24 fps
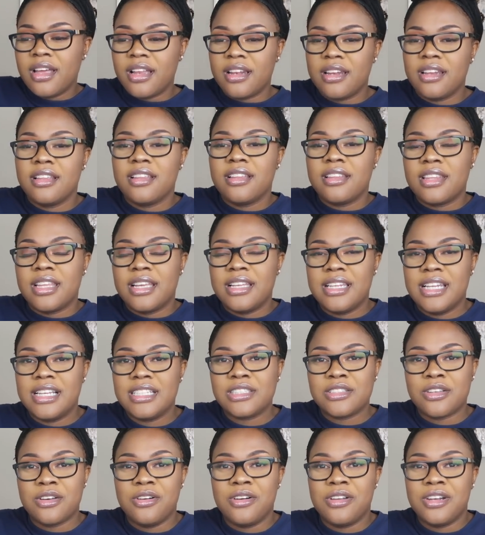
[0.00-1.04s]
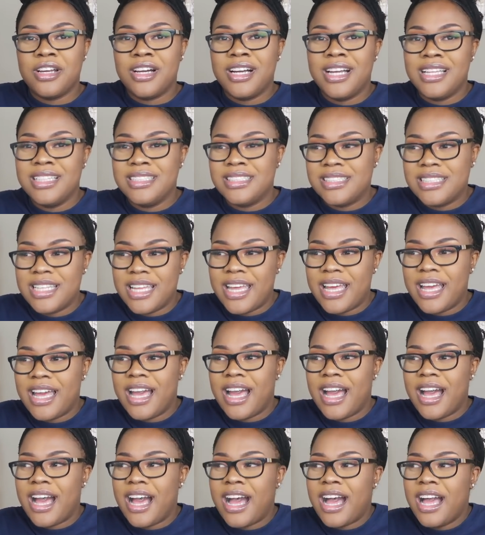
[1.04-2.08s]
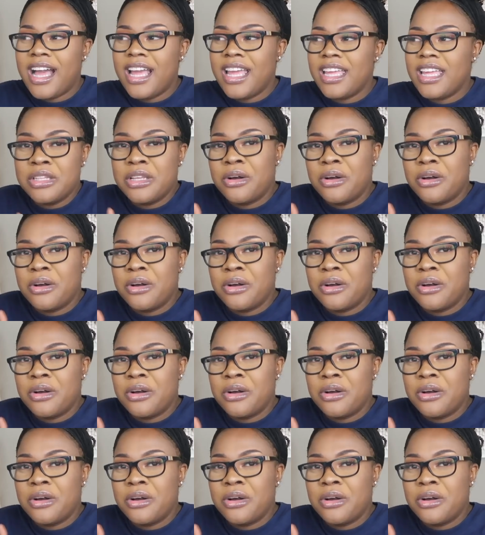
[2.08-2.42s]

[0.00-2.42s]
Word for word: another thing that's going on is that I